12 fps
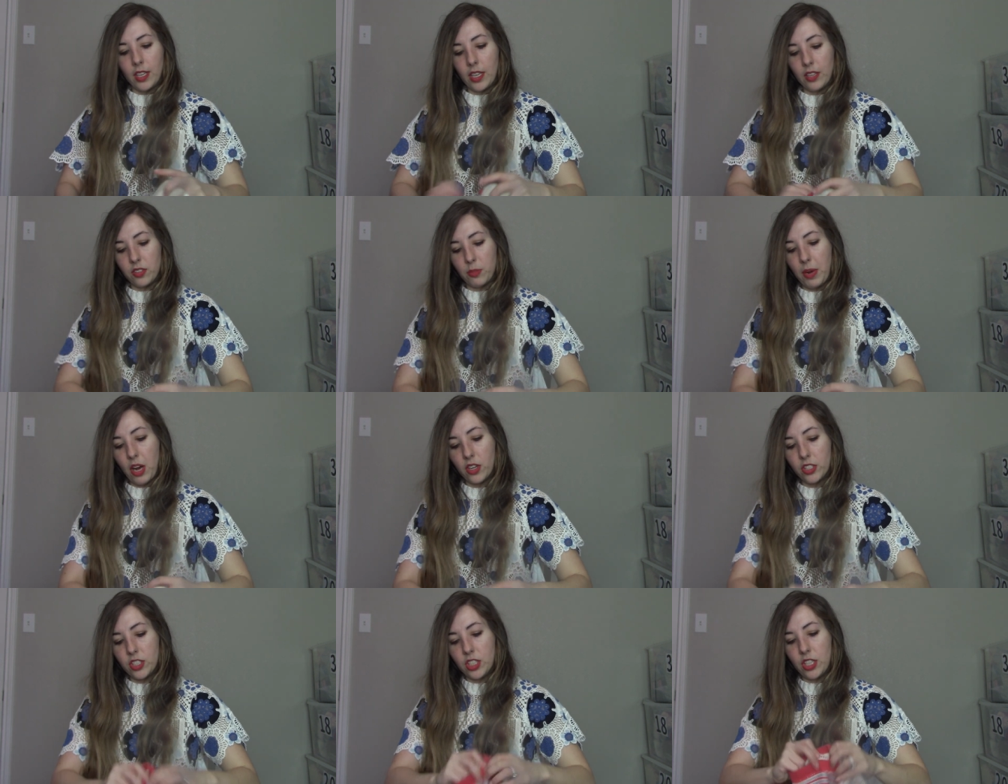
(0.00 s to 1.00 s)

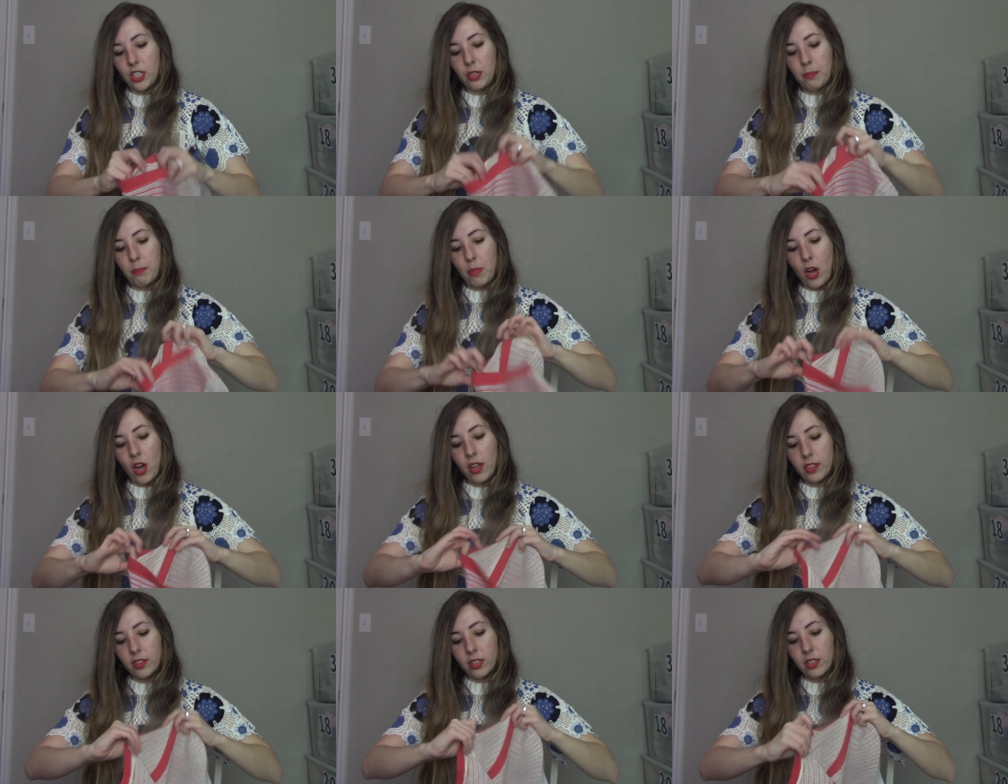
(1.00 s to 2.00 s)
Anthropologie
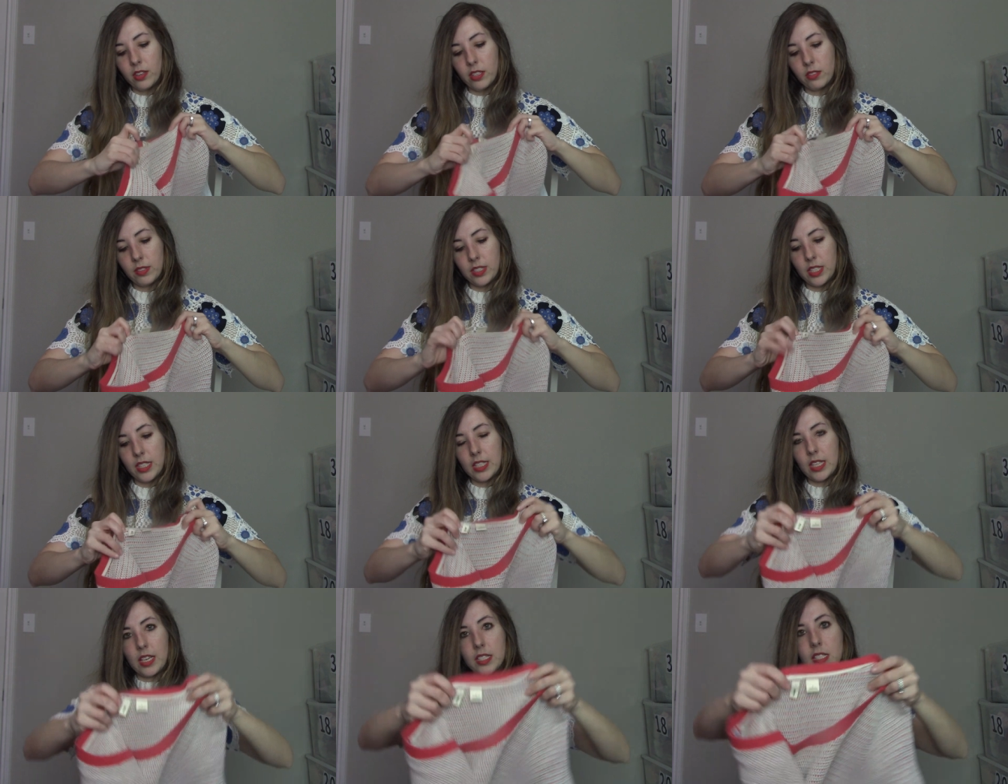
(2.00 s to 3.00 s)
Moth, this one's in a size